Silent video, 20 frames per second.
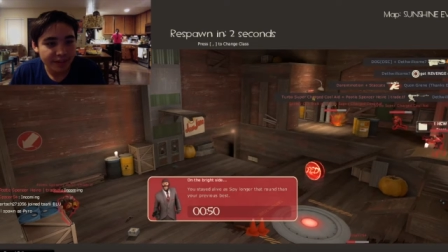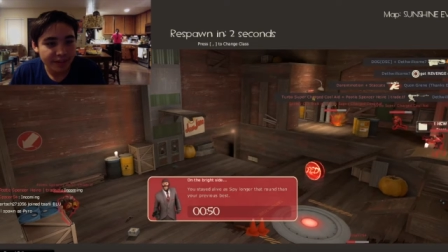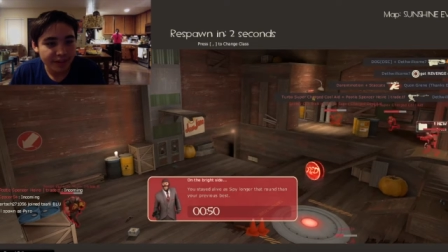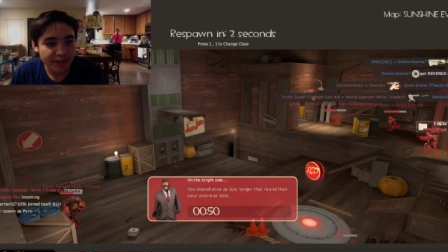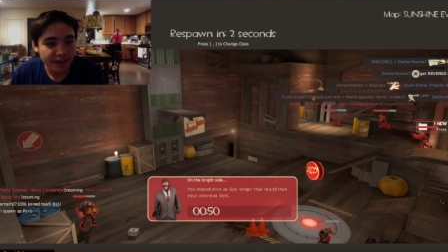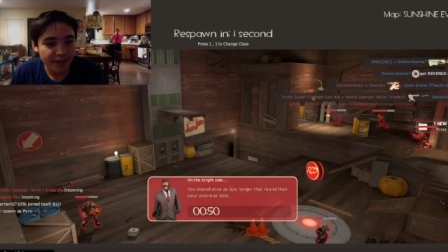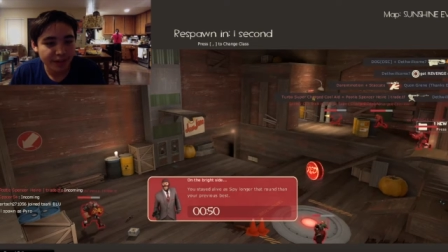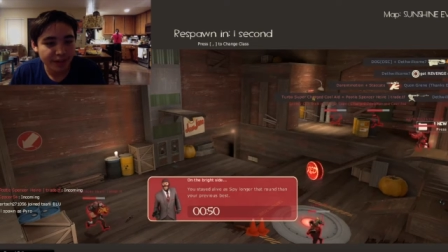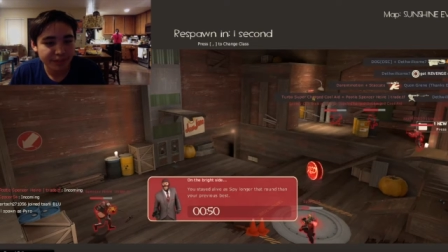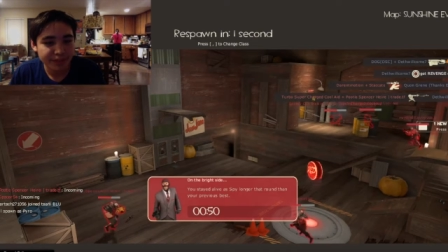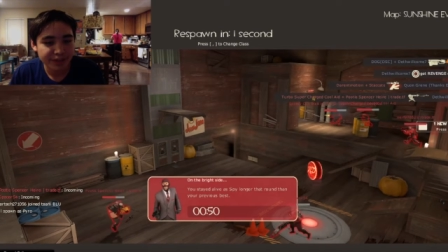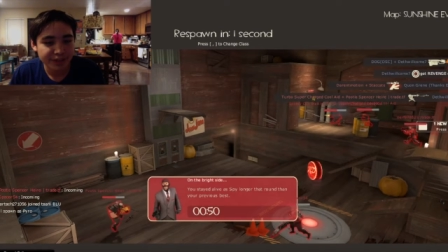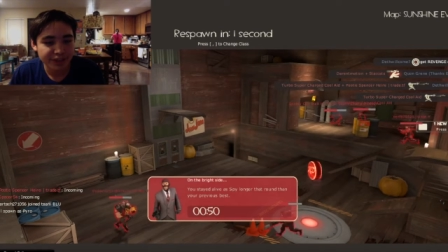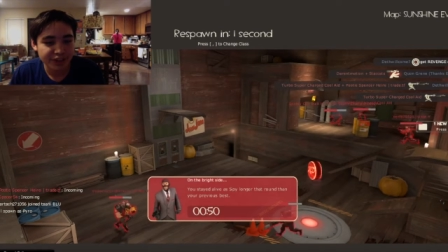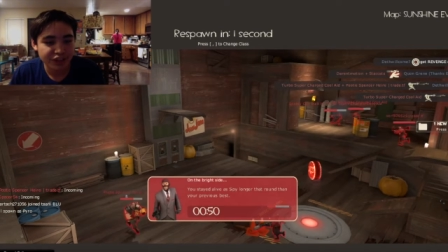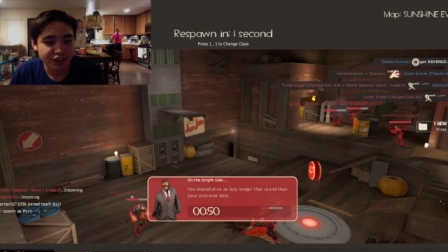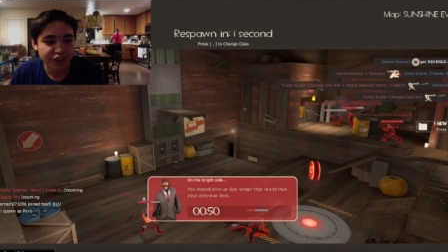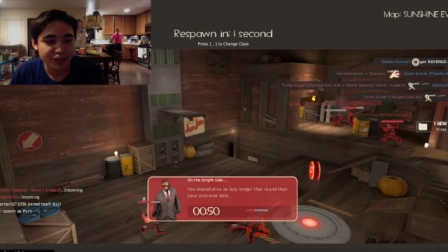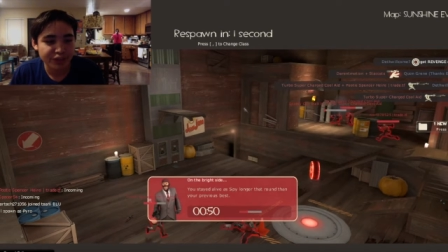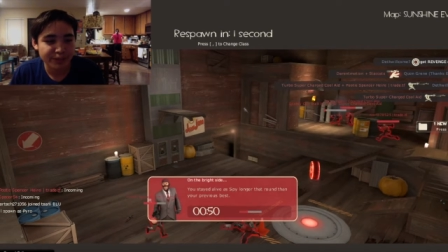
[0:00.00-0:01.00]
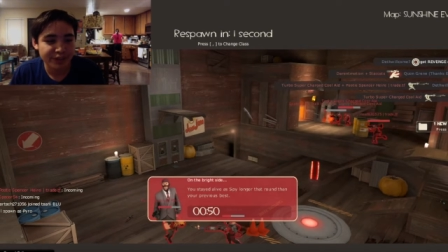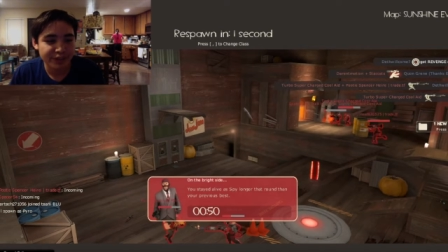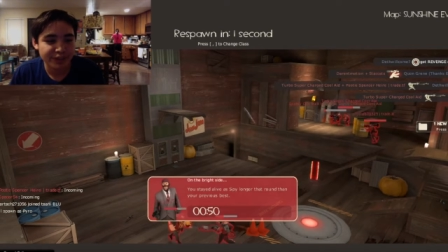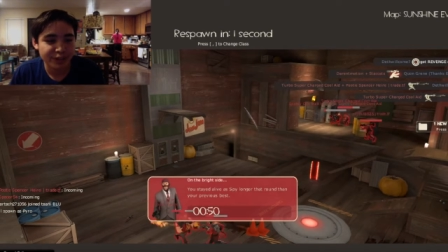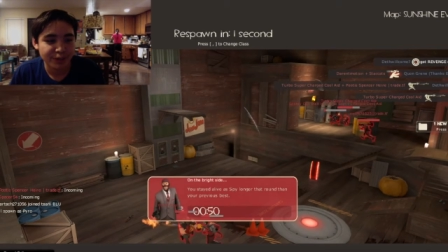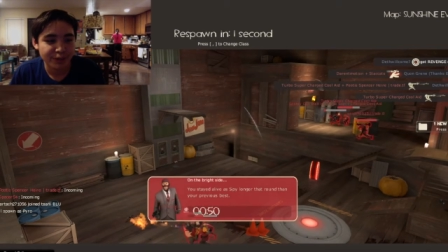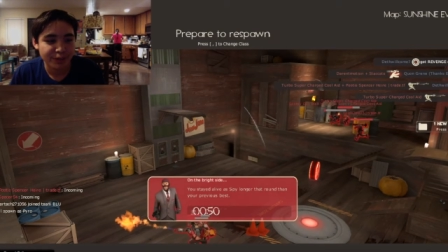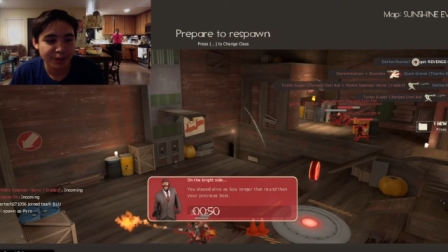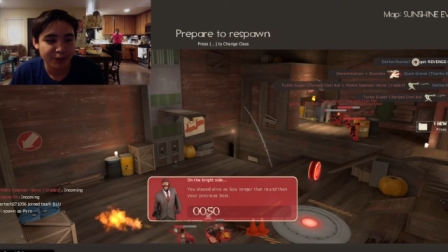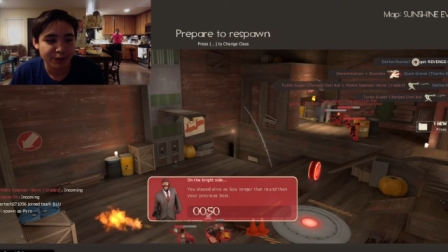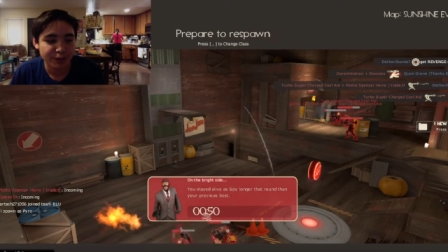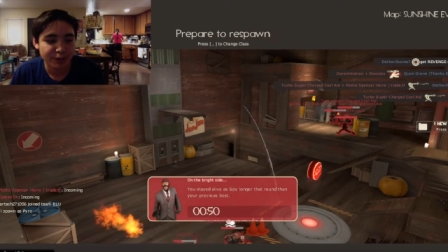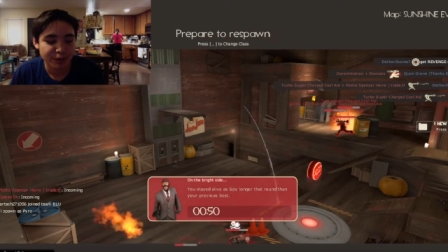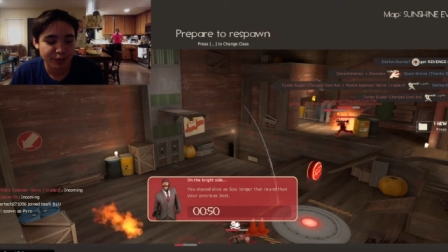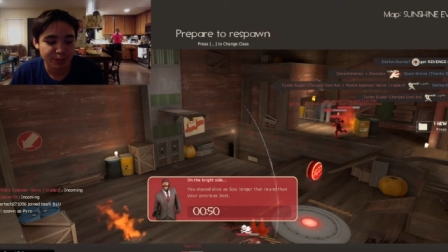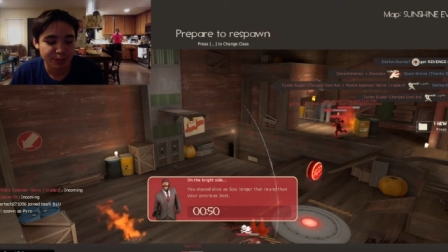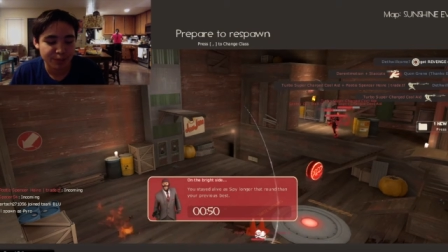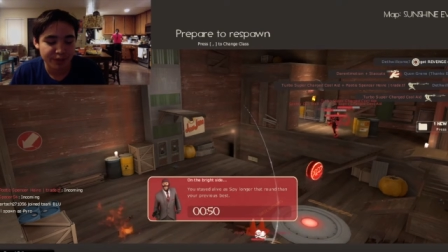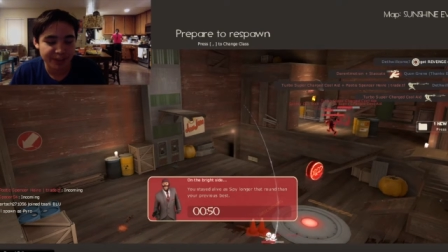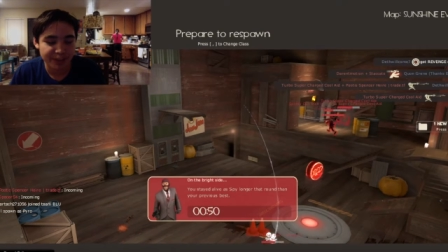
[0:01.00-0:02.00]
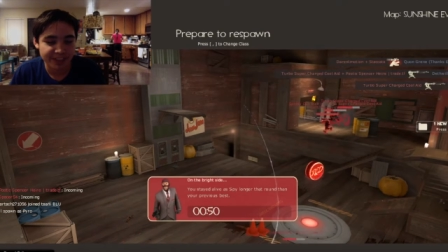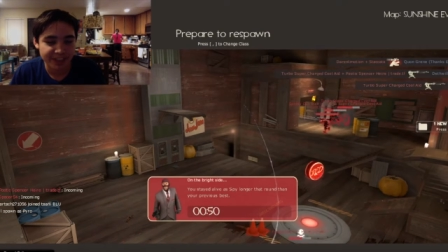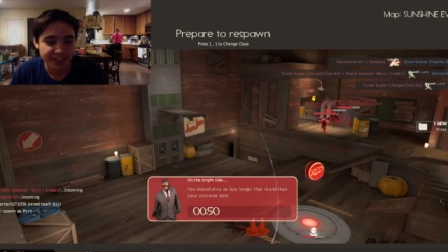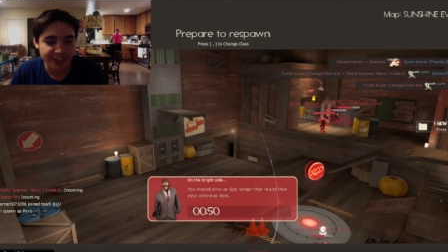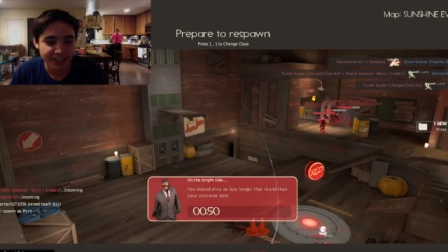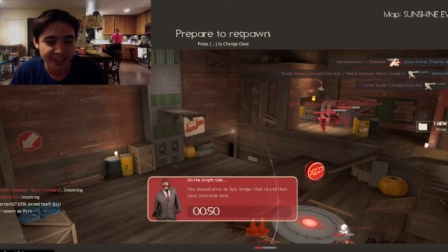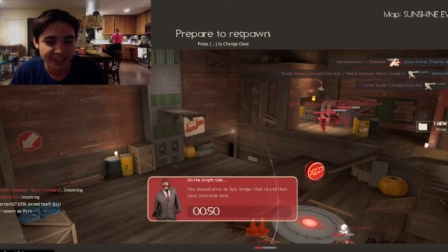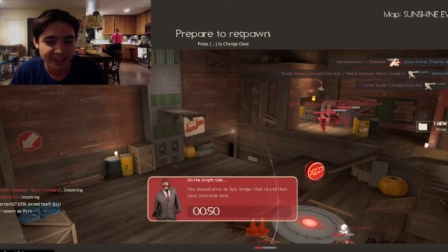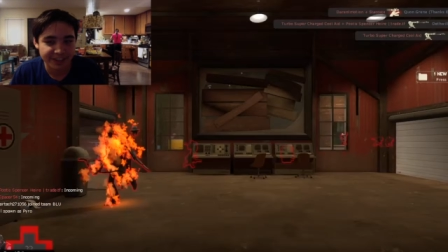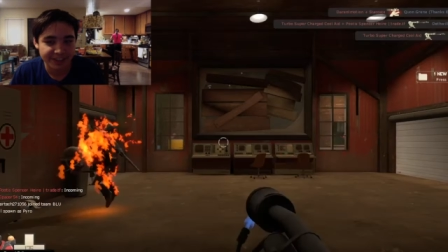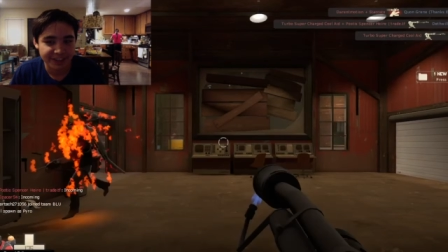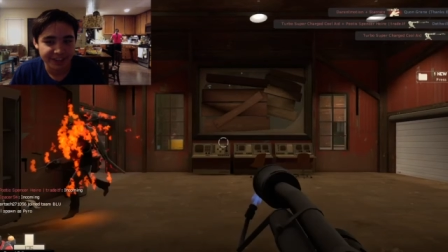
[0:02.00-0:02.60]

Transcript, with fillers: I'm gonna change myself into a surprise guest.